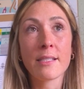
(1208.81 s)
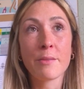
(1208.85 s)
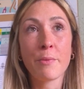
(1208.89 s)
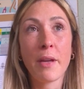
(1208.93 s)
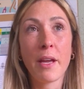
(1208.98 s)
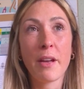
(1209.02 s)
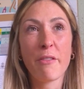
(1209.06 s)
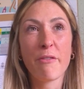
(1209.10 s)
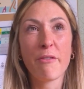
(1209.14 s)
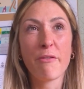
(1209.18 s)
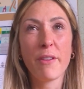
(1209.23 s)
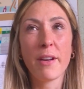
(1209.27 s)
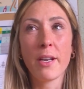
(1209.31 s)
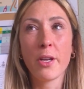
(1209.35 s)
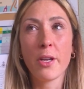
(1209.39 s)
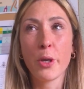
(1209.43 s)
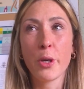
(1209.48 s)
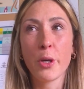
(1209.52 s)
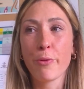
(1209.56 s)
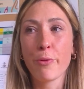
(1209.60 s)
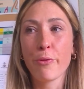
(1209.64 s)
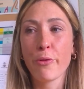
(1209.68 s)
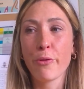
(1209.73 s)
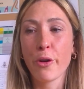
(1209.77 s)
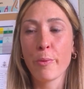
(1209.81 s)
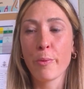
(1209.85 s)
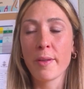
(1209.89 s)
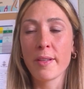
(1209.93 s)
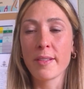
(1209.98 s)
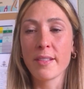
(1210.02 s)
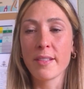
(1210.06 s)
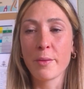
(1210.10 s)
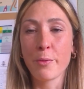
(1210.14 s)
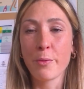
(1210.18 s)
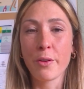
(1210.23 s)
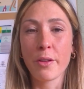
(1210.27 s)
And we had a really good
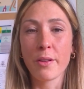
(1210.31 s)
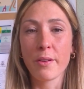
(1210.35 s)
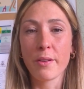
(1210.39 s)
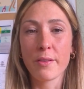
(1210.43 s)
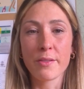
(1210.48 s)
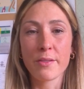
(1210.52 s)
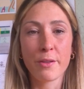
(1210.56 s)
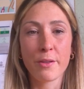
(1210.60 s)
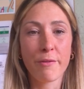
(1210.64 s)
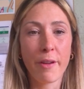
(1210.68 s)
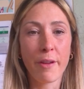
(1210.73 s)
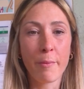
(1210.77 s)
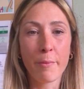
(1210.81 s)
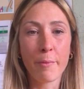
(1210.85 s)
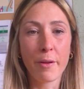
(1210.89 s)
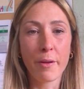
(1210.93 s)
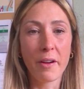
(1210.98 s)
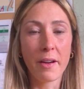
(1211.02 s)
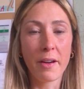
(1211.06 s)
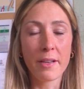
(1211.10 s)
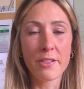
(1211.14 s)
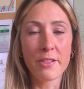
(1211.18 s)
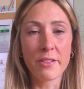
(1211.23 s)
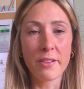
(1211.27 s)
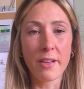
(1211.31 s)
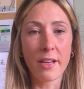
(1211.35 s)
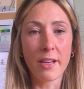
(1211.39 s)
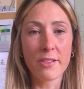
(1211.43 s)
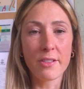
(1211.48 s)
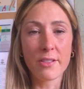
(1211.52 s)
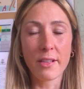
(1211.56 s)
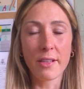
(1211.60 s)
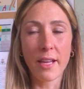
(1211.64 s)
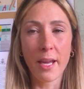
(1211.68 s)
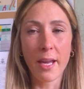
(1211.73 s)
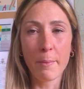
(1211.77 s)
performance in one of those November
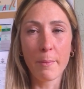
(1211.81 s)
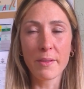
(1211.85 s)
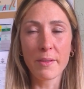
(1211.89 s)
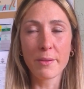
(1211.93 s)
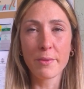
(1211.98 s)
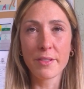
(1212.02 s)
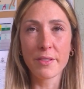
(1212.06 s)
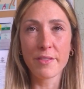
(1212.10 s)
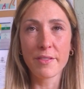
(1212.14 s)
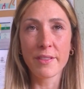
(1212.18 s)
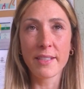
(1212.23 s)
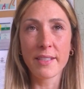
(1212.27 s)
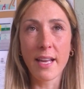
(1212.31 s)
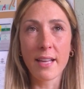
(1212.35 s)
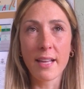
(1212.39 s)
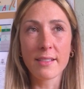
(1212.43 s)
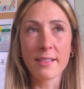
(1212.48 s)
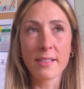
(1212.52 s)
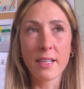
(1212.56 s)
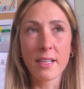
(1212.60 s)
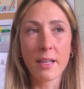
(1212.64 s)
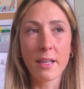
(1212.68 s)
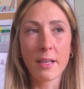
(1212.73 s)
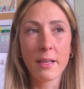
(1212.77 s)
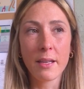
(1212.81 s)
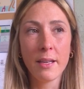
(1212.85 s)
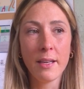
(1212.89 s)
international games. It was fantastic.